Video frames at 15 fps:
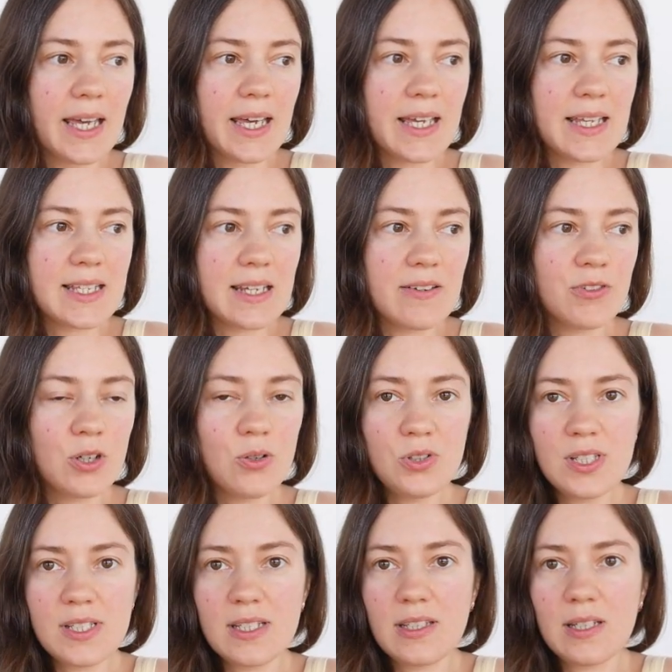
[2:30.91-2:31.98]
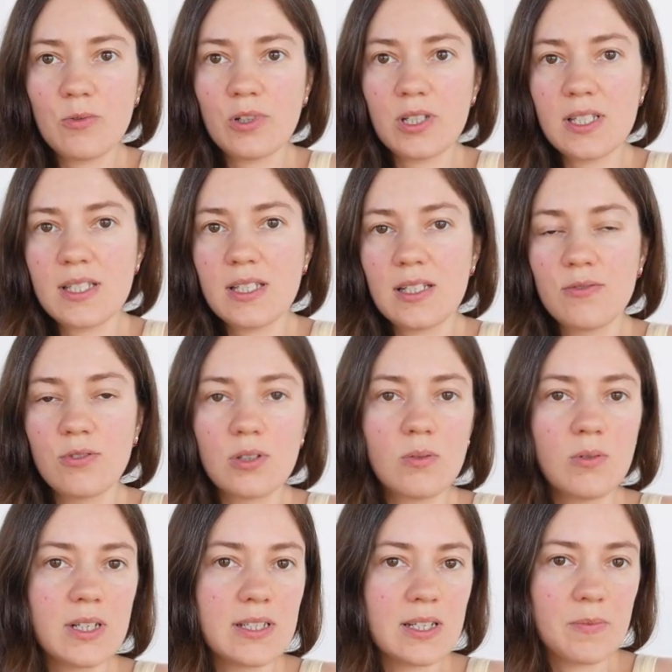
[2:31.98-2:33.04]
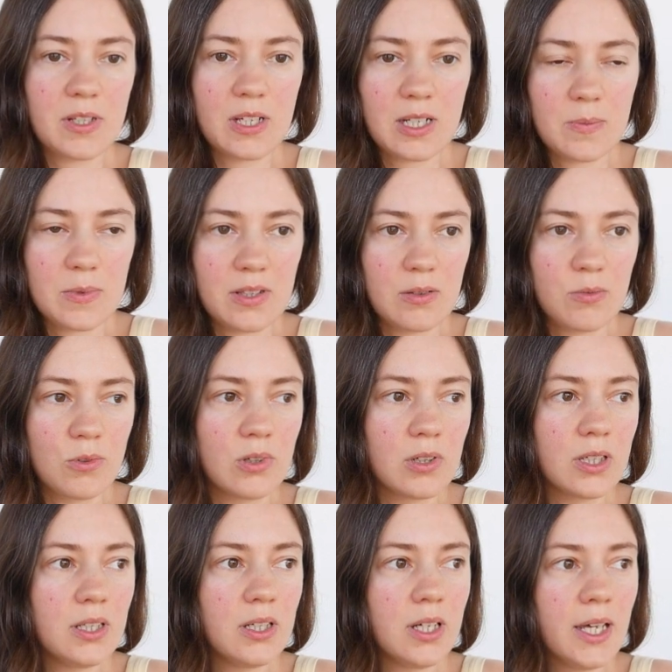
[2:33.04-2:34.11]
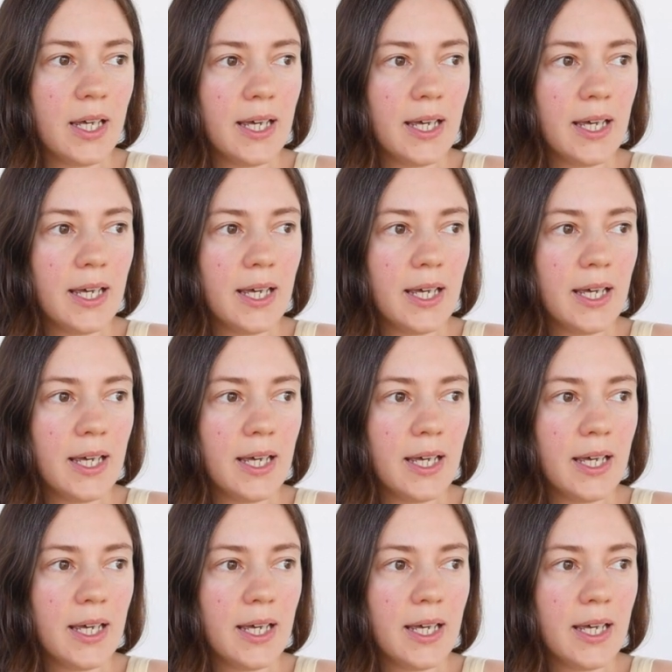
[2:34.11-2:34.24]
As I've noticed that I'm already staying for quite some time in the void,